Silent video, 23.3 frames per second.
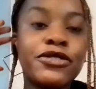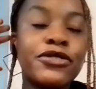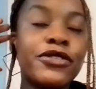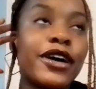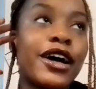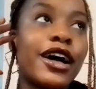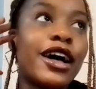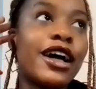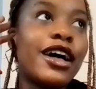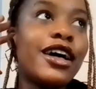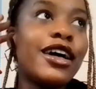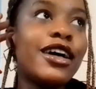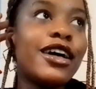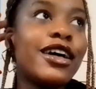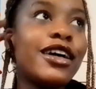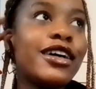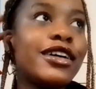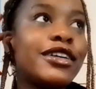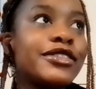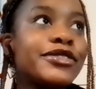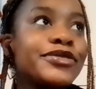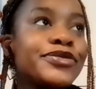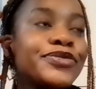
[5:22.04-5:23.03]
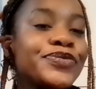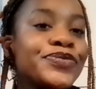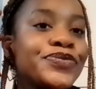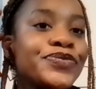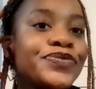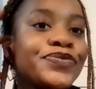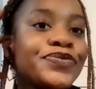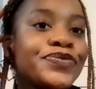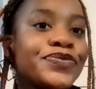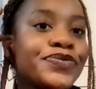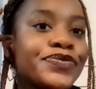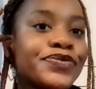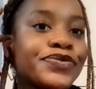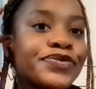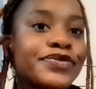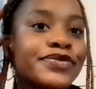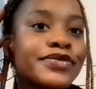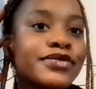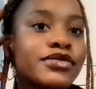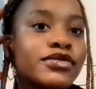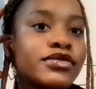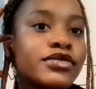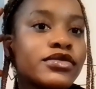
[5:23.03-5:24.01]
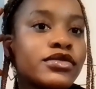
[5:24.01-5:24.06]
far? It's
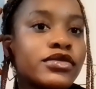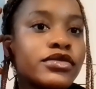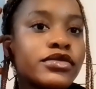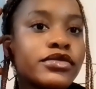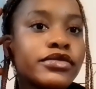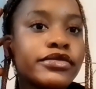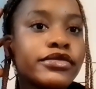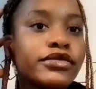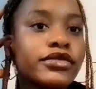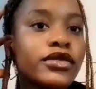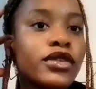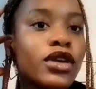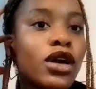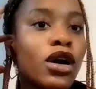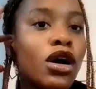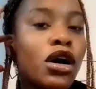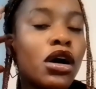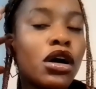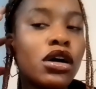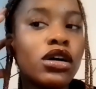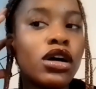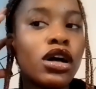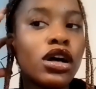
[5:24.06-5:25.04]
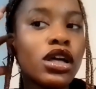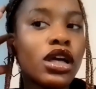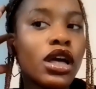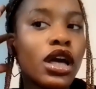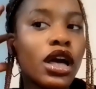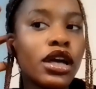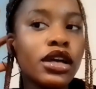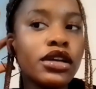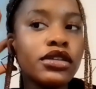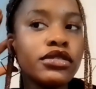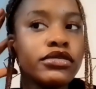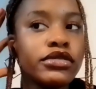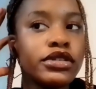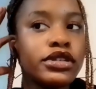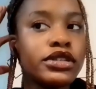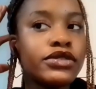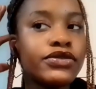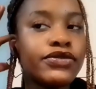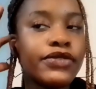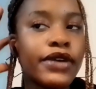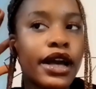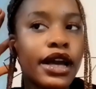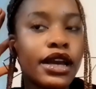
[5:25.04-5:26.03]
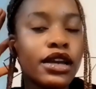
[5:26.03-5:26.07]
minutes. Oh, okay. It's
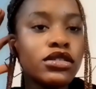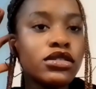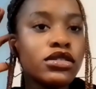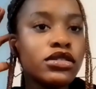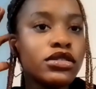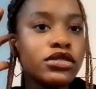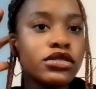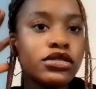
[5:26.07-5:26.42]
fine.